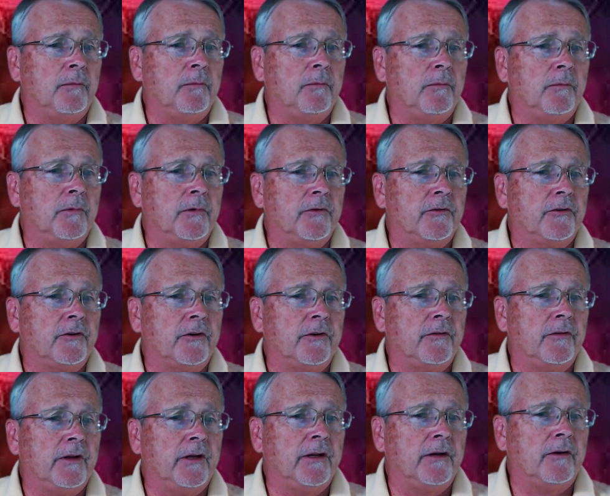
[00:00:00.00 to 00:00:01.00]
Let's turn
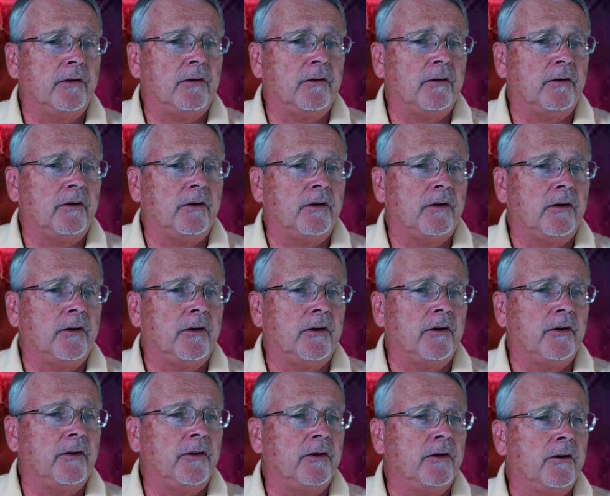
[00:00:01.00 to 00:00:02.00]
that
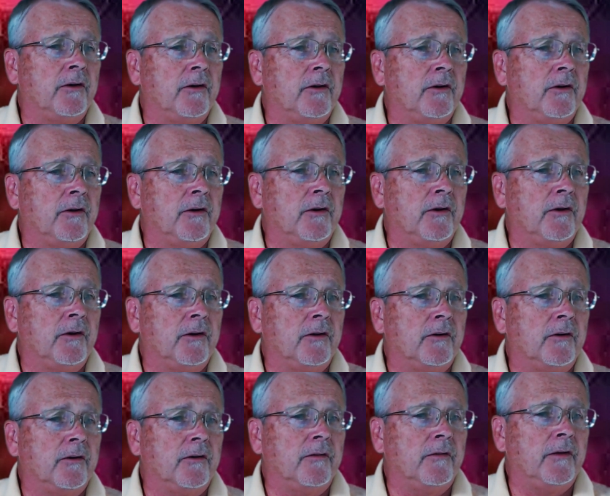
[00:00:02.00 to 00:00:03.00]
on.
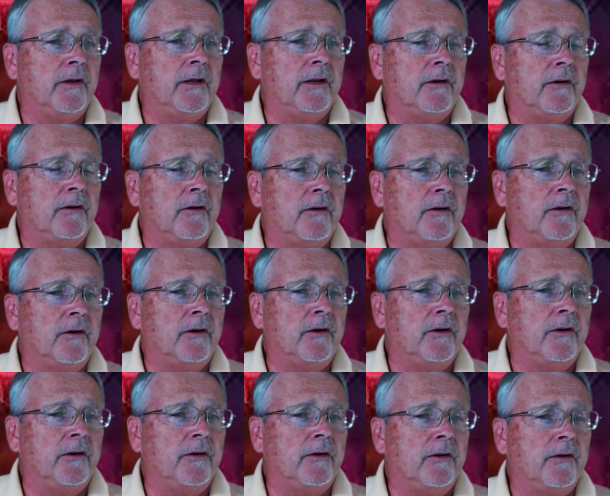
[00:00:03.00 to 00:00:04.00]
Turn that
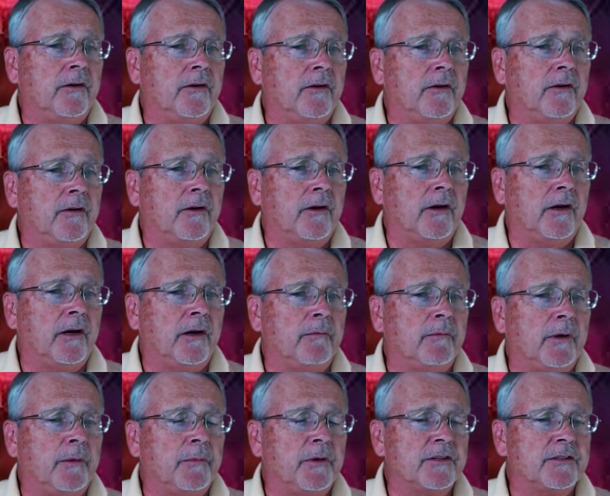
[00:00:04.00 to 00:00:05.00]
on. I
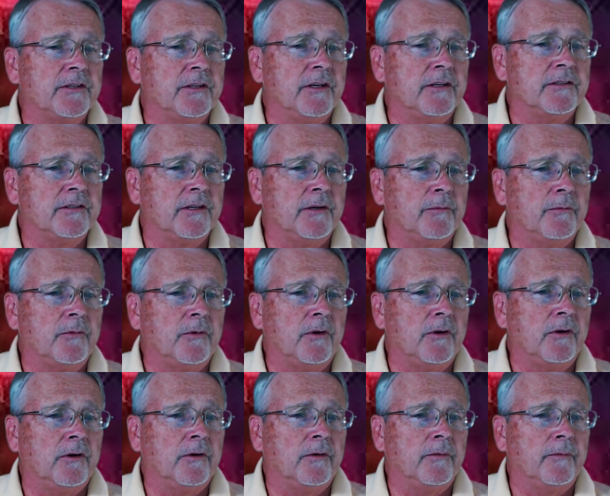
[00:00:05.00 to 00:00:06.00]
must have done something wrong.
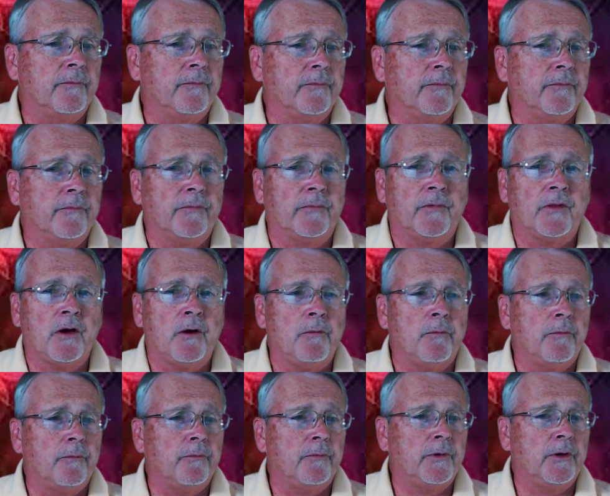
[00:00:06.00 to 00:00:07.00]
Nope,
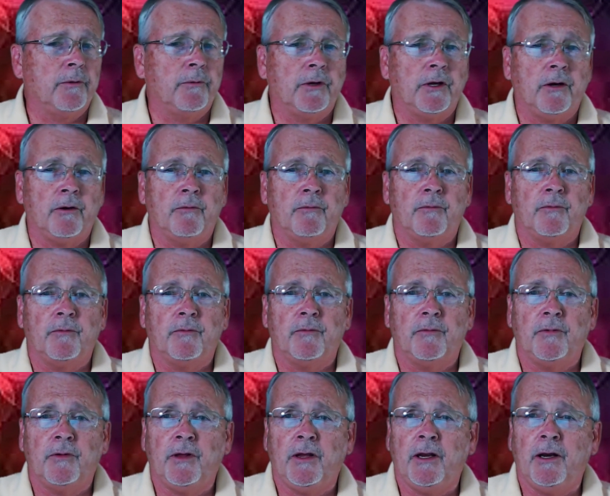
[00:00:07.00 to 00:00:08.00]
here we go.
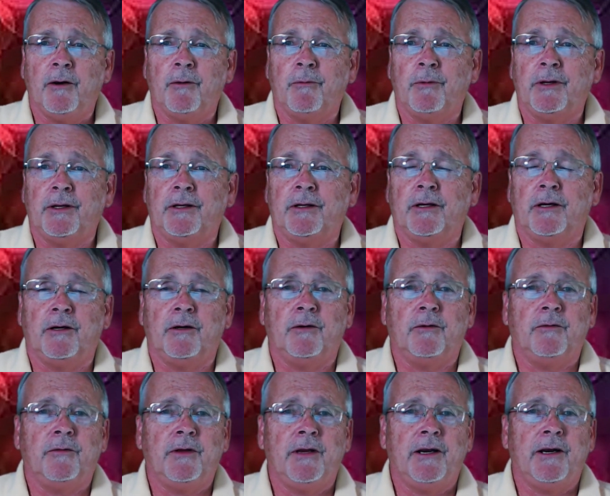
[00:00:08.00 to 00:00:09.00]
There we go.
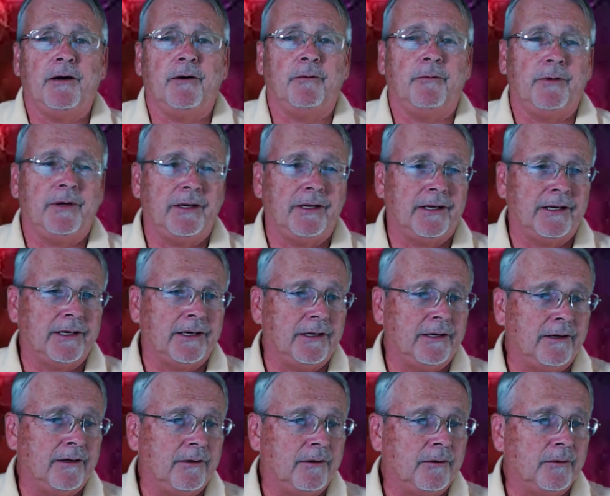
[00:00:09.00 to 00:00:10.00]
There we
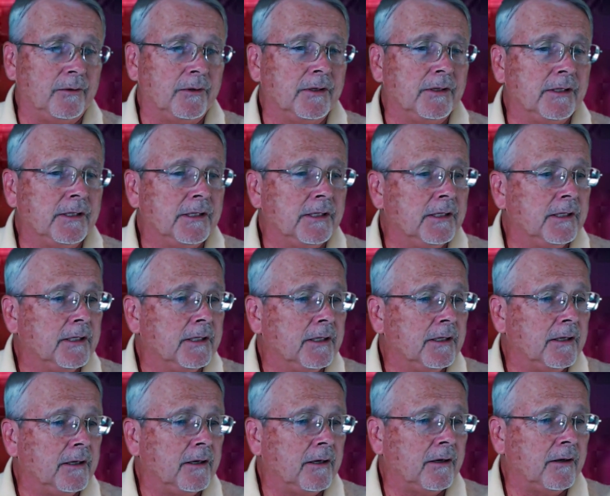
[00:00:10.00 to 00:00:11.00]
go.
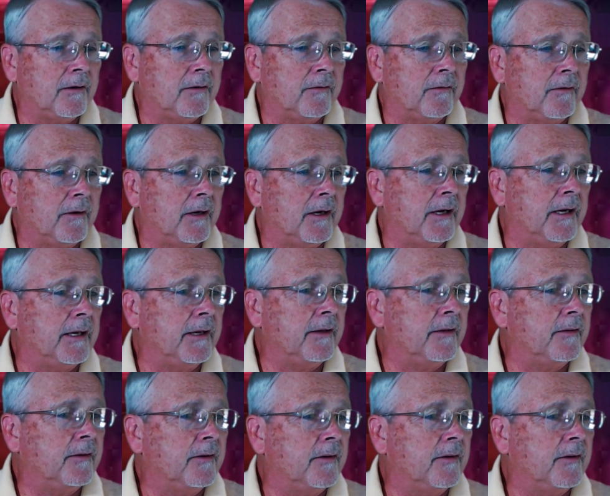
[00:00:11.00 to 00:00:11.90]
All right.